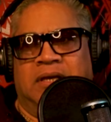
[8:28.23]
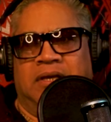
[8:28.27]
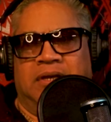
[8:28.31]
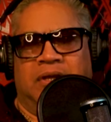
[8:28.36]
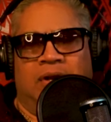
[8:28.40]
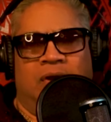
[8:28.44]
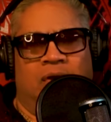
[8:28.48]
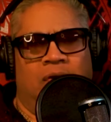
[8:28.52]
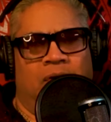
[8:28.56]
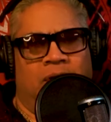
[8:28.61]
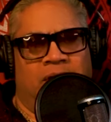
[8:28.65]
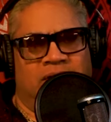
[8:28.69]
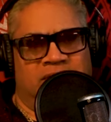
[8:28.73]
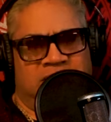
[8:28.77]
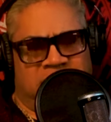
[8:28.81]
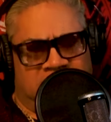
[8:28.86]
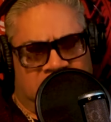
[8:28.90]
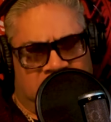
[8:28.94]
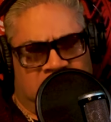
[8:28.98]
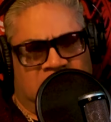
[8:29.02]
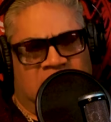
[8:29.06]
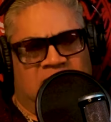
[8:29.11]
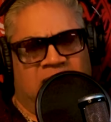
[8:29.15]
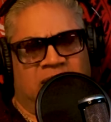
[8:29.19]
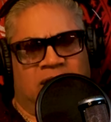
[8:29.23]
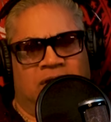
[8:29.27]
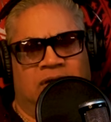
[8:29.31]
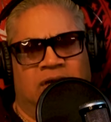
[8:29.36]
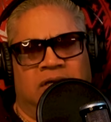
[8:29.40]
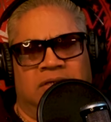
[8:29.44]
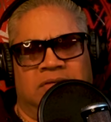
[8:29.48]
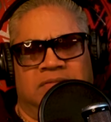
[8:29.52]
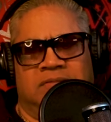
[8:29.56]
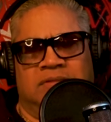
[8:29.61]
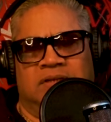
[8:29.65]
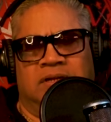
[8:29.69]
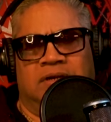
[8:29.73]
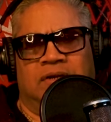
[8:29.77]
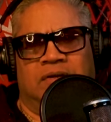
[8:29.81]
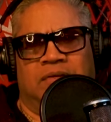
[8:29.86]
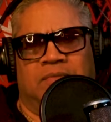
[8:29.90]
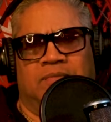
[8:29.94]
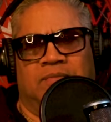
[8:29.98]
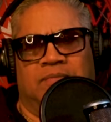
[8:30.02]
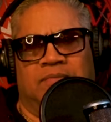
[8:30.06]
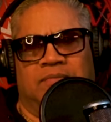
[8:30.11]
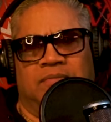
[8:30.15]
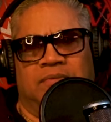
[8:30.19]
You know, he's got a good, you
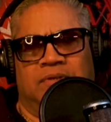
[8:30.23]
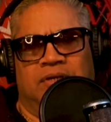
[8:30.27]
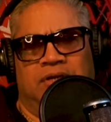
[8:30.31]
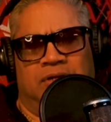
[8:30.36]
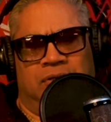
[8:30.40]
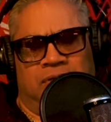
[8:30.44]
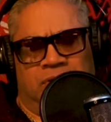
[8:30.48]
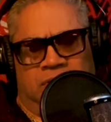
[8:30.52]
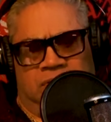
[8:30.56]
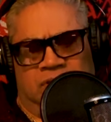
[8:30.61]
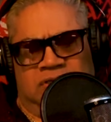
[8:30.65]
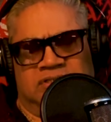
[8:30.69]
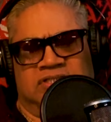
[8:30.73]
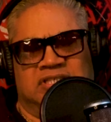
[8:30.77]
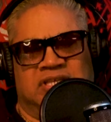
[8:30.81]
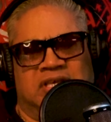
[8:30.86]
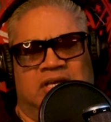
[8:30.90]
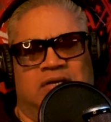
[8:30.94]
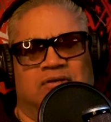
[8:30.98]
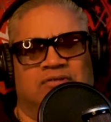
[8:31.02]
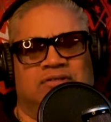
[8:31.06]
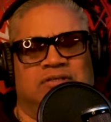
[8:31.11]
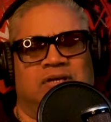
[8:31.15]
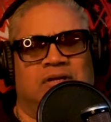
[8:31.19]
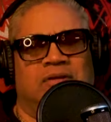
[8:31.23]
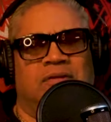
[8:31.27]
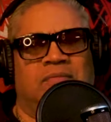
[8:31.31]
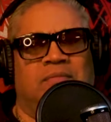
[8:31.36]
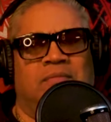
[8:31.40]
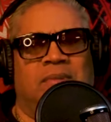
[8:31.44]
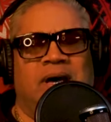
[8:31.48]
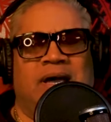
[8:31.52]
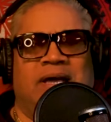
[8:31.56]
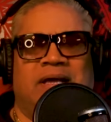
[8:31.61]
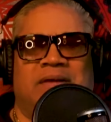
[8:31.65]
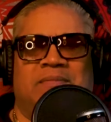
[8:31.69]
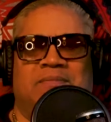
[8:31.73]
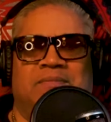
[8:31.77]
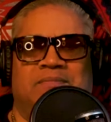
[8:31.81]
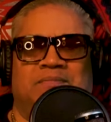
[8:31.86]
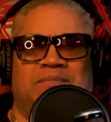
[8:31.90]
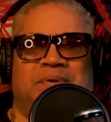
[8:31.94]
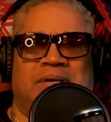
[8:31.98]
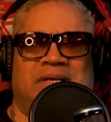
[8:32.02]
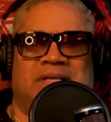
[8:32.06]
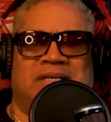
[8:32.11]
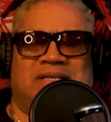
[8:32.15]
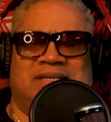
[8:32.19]
know, good good skills on the mic,
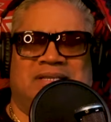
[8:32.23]
but